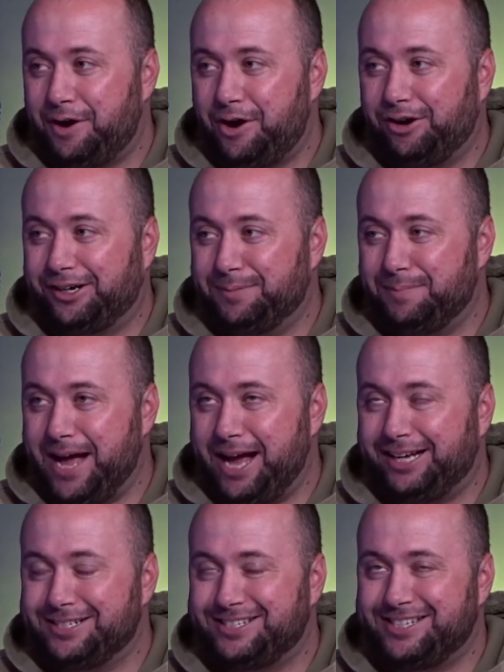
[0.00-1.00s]
harken
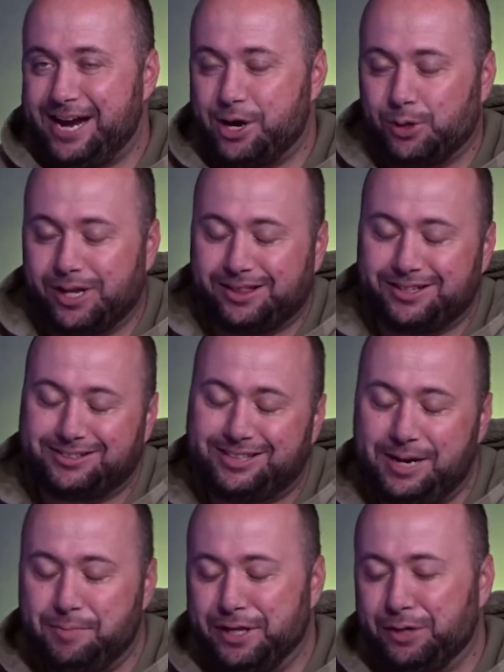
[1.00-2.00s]
back and sound like the
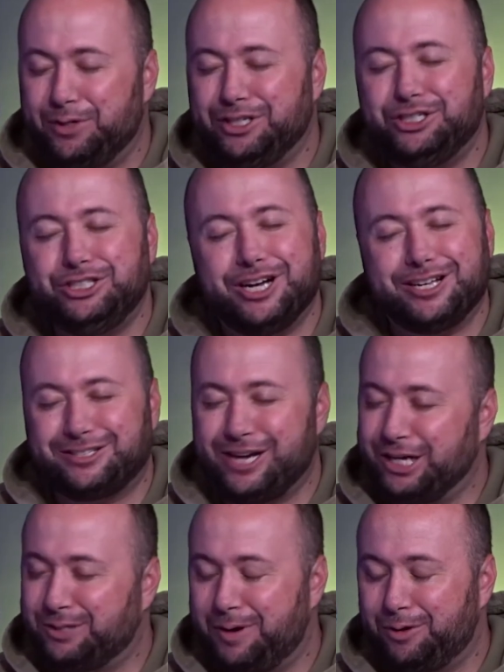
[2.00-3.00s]
same thing we just
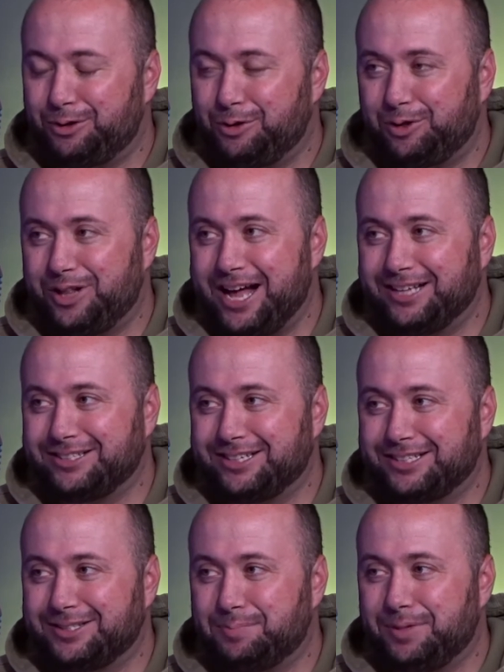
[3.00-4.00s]
talked about with cult
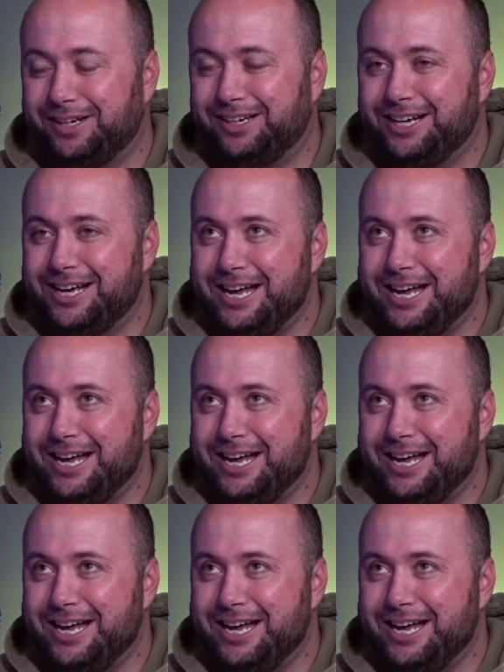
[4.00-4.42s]
classics, but